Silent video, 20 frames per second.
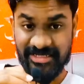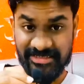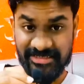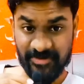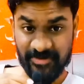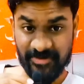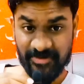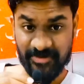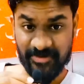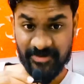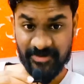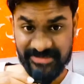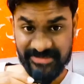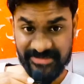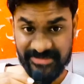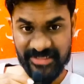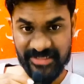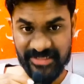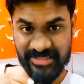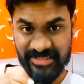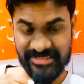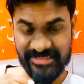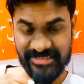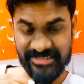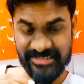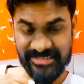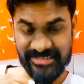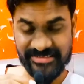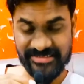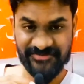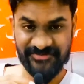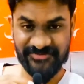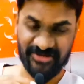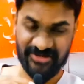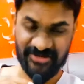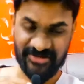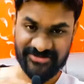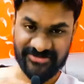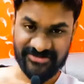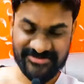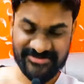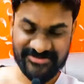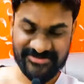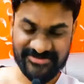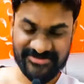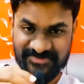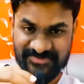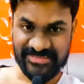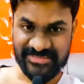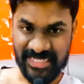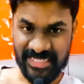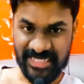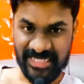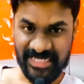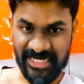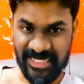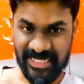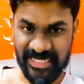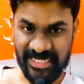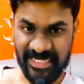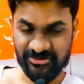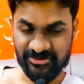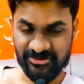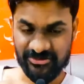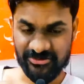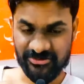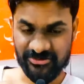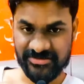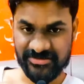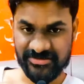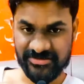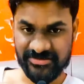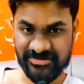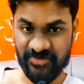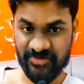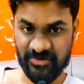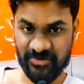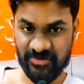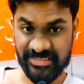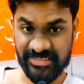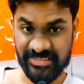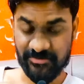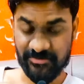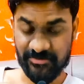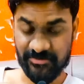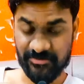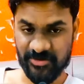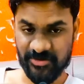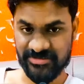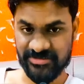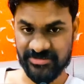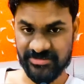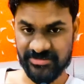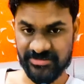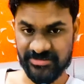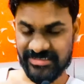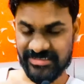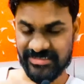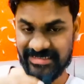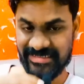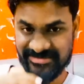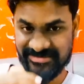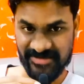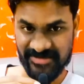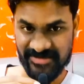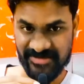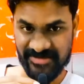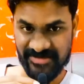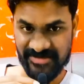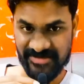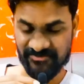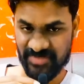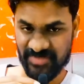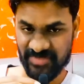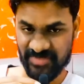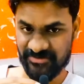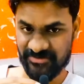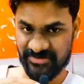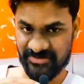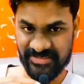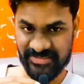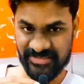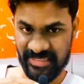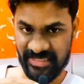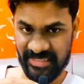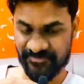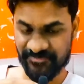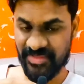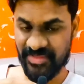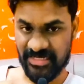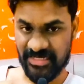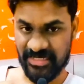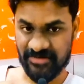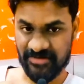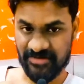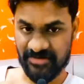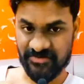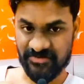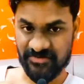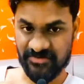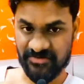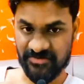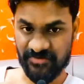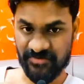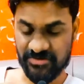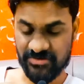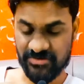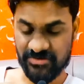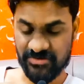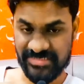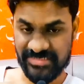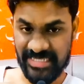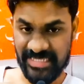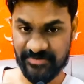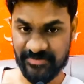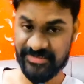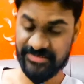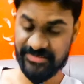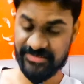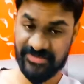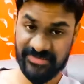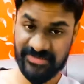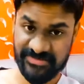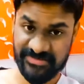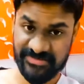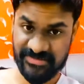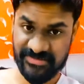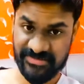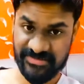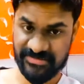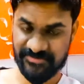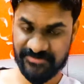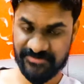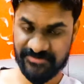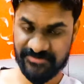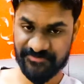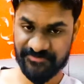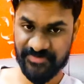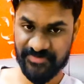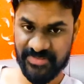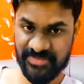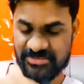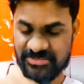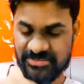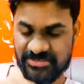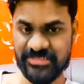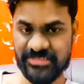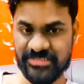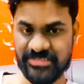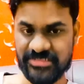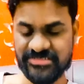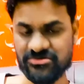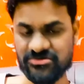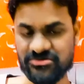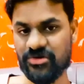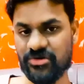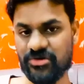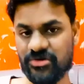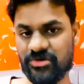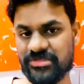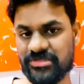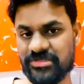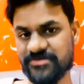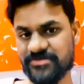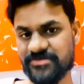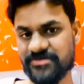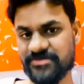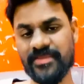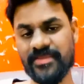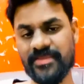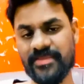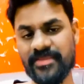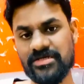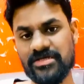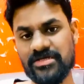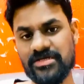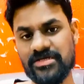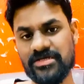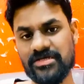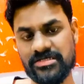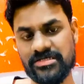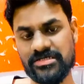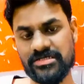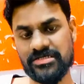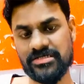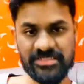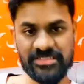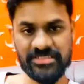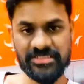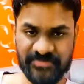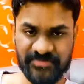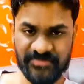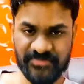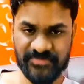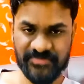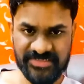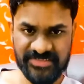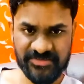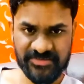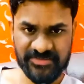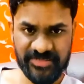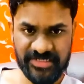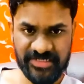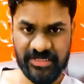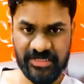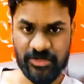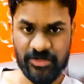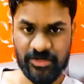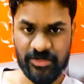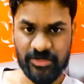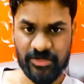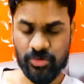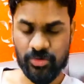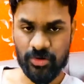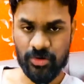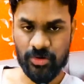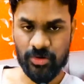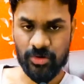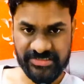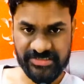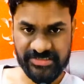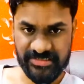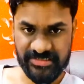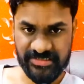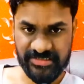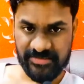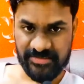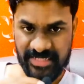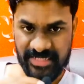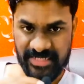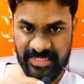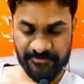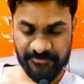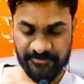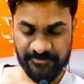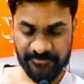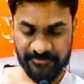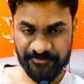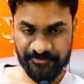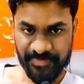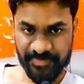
So my third point is followers. So how followers are important in this game, I would say, how the followers can be increased. So let's talk on this. See, it's a very logical thing, right?